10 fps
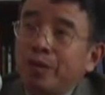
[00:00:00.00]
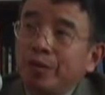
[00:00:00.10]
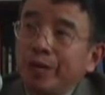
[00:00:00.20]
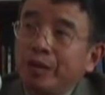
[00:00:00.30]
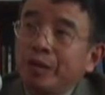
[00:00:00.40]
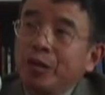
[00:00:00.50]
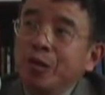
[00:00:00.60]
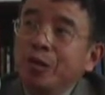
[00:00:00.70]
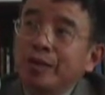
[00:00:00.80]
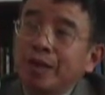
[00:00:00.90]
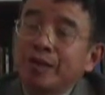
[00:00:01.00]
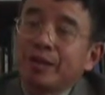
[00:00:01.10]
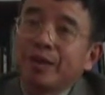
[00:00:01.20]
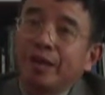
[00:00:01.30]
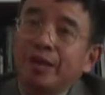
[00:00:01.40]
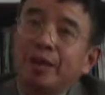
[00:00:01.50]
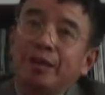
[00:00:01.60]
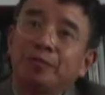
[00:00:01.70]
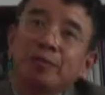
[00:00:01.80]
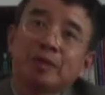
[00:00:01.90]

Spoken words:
you read the news that's a